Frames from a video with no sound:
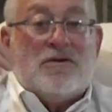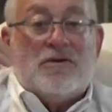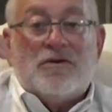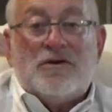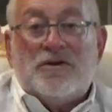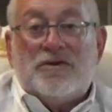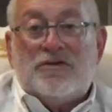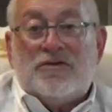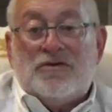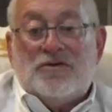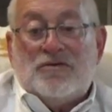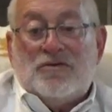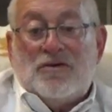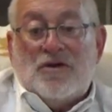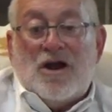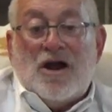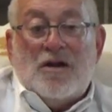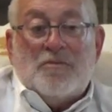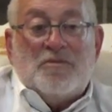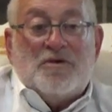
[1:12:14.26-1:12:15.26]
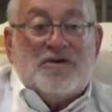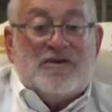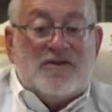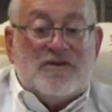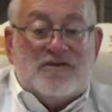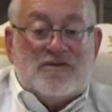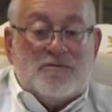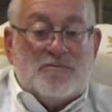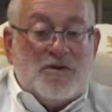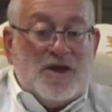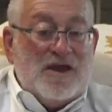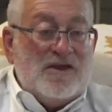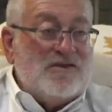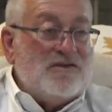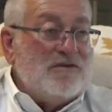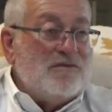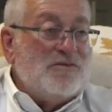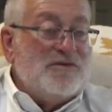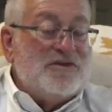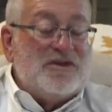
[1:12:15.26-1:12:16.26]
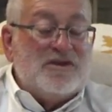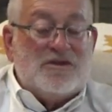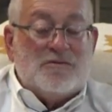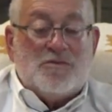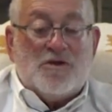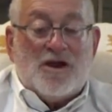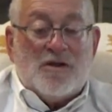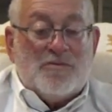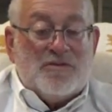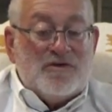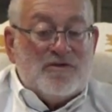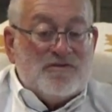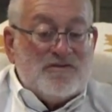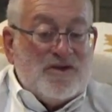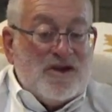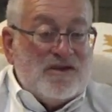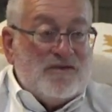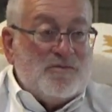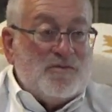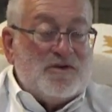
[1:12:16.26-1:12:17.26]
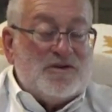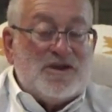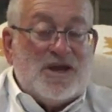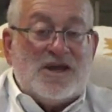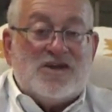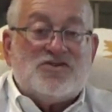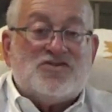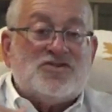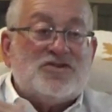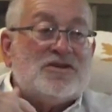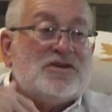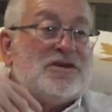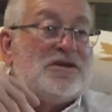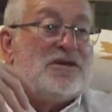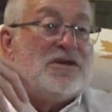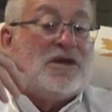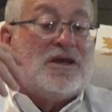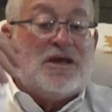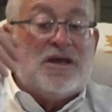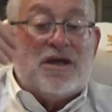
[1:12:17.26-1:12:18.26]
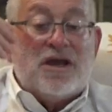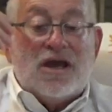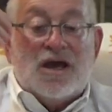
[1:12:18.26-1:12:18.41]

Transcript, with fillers: or through our participation with the Department of Transportation.